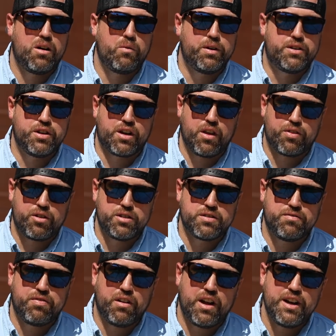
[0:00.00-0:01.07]
We took it through
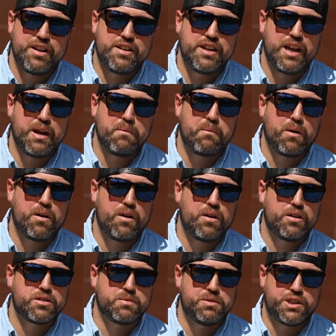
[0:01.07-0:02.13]
some flooded
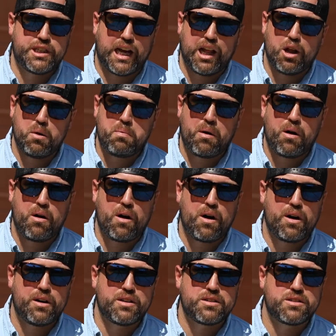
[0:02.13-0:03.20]
timber, some shallow
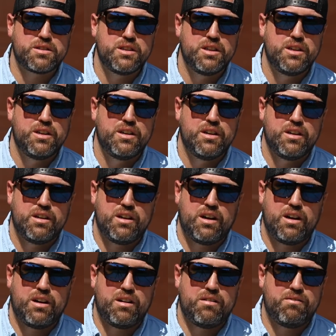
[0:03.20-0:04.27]
parts.
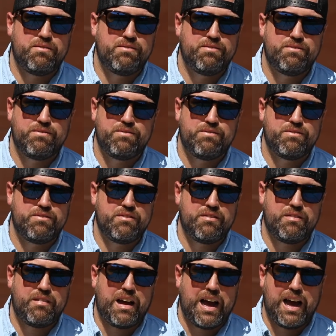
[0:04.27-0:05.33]

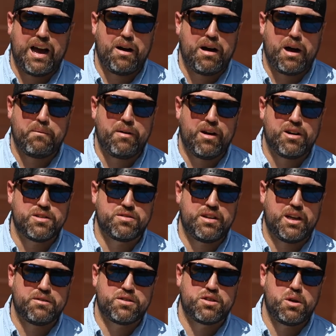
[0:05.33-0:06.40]
I'll be honest with
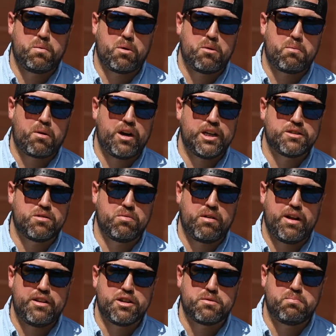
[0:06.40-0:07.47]
you, I'm super impressed with the
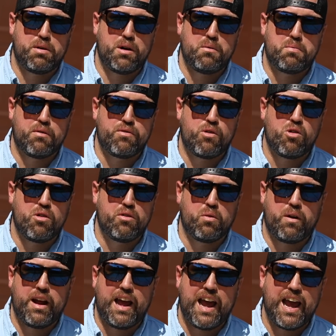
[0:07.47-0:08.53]
way this boat performed, the
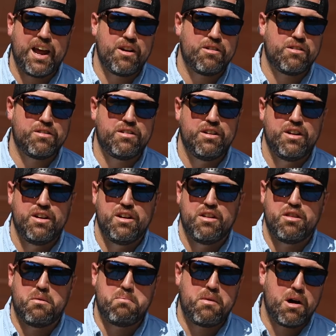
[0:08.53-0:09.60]
way it handled,
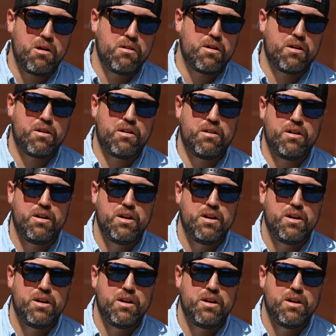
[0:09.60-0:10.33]
the motor.